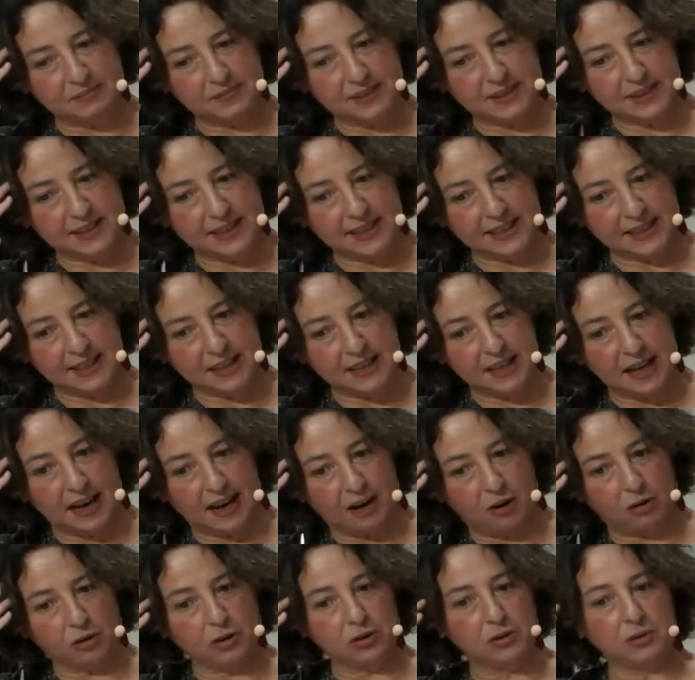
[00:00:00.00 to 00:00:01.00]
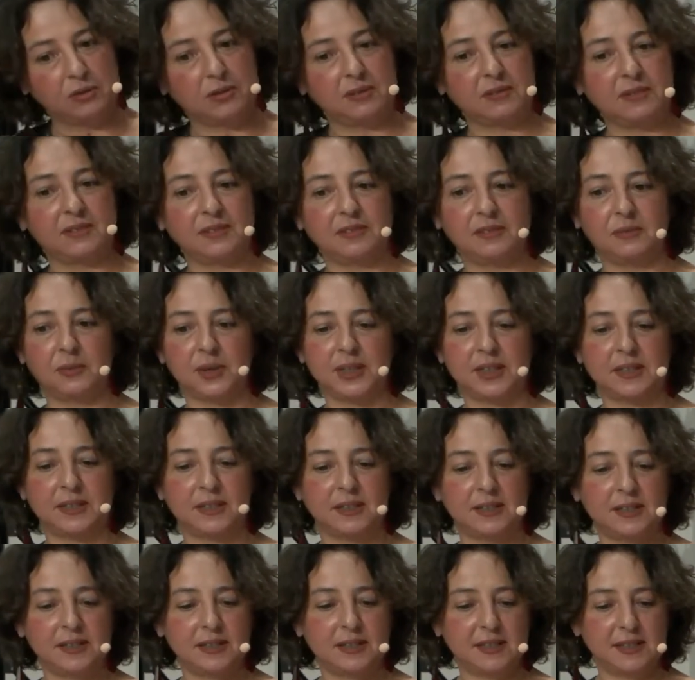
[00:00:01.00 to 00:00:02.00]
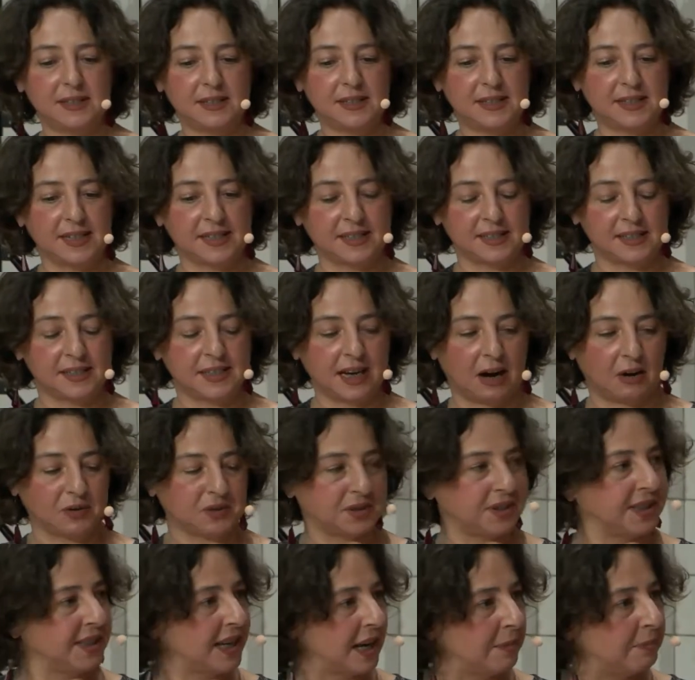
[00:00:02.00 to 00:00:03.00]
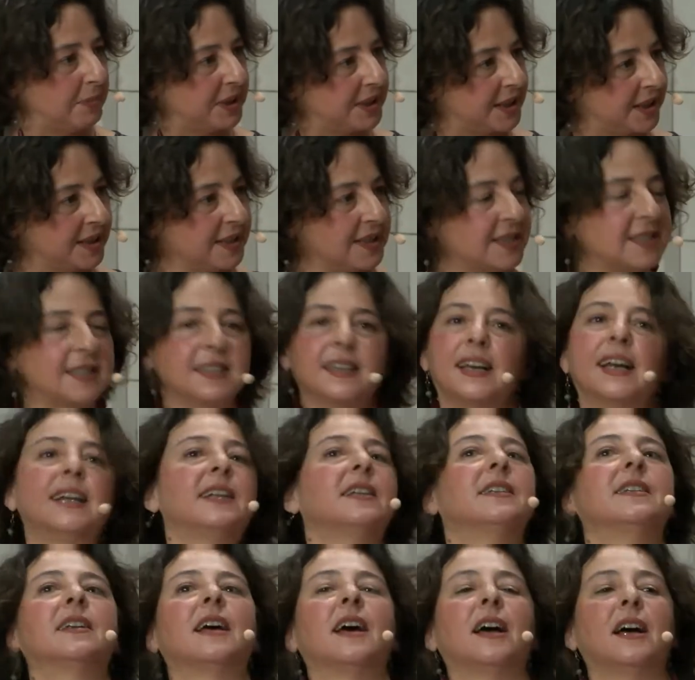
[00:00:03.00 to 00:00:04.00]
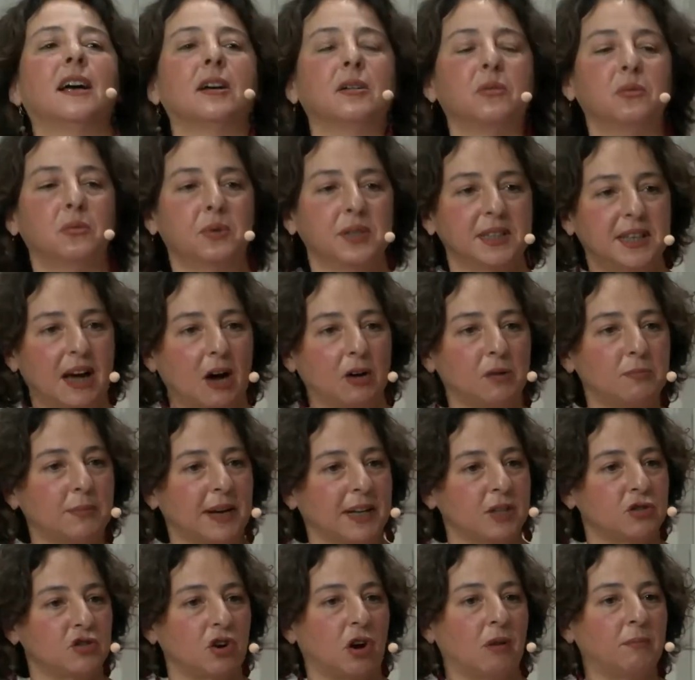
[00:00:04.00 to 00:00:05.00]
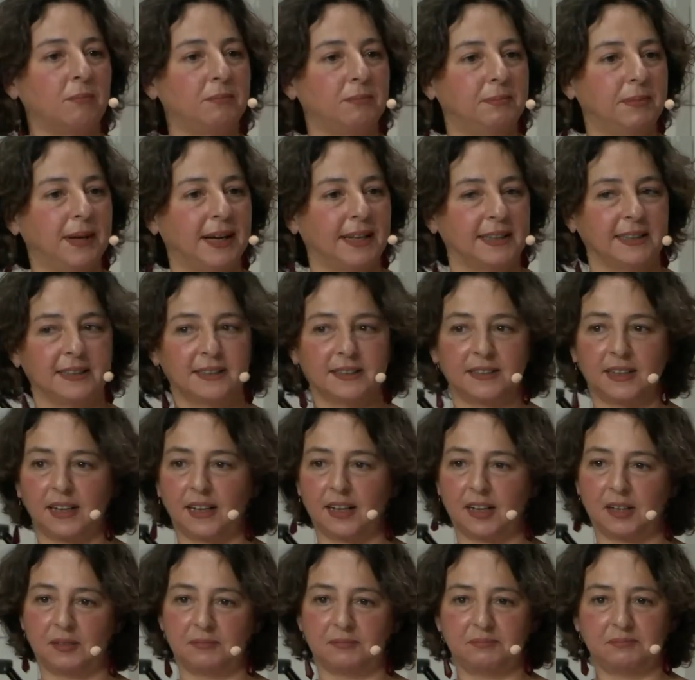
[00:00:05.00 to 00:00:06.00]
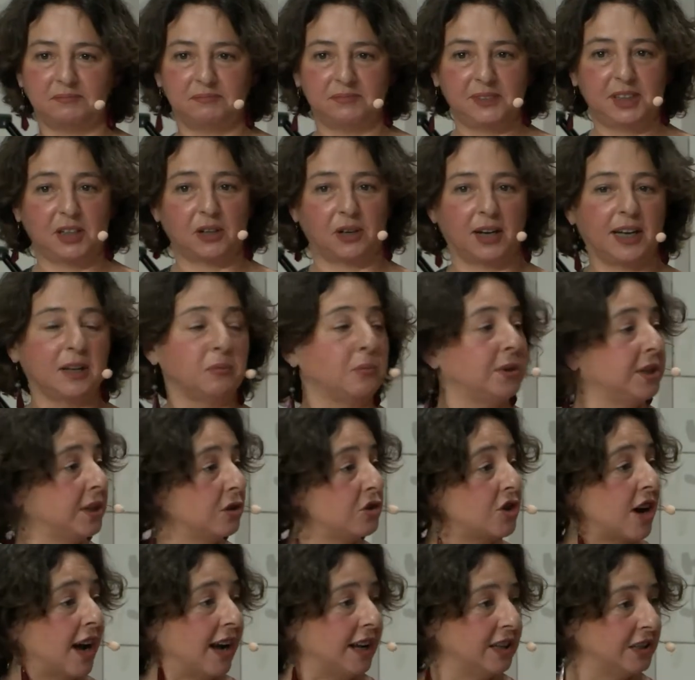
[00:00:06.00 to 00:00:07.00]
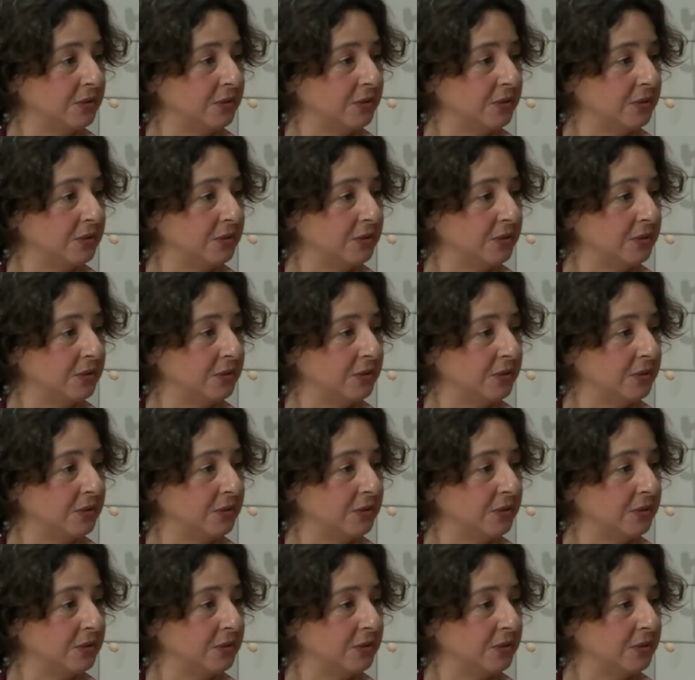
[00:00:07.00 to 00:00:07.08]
in a town with 60,000 inhabitants, and without my job, and and with a child,